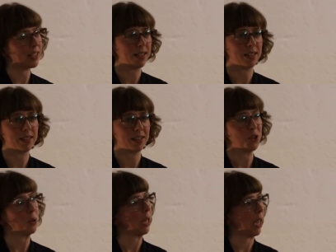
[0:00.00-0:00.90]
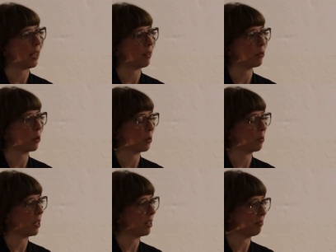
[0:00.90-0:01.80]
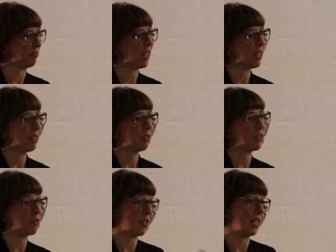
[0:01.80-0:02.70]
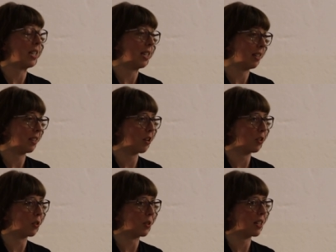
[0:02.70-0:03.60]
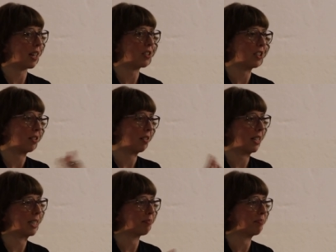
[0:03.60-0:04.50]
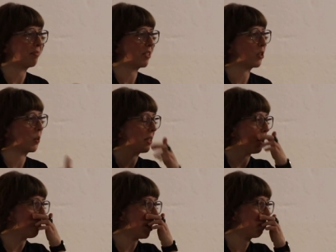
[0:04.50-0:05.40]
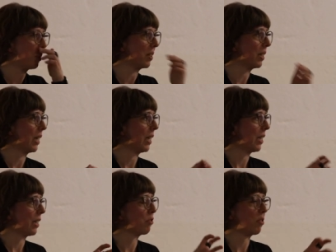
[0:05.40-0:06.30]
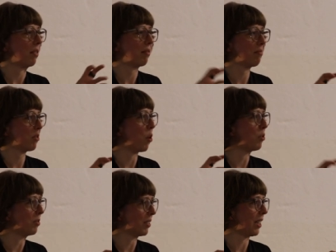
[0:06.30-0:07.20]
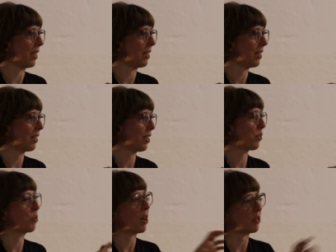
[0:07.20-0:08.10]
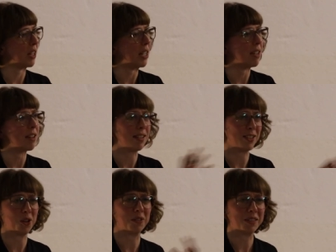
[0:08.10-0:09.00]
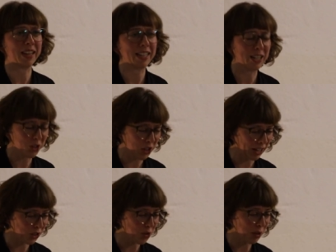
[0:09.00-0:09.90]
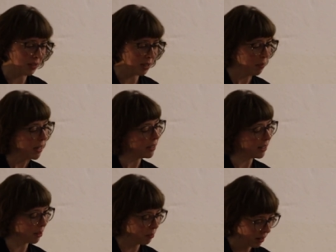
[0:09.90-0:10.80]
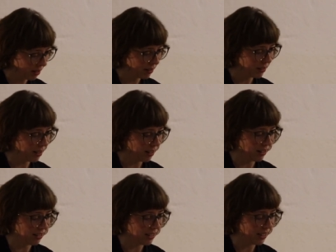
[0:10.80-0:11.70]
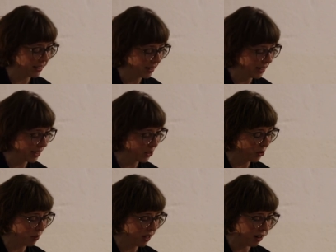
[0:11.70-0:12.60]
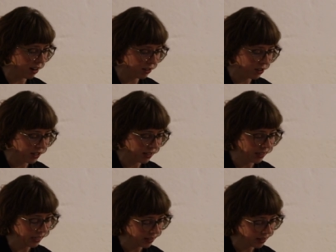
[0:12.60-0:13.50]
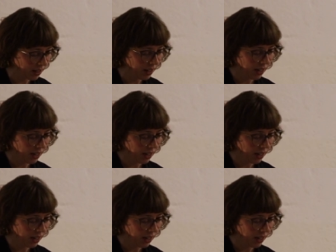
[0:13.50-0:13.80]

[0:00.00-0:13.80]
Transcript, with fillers: that exists in the UK for um, the funding in the cultural sector, um, 20 people only that uh, throughout a year is not like extremely appealing, but um, needs to be argued at least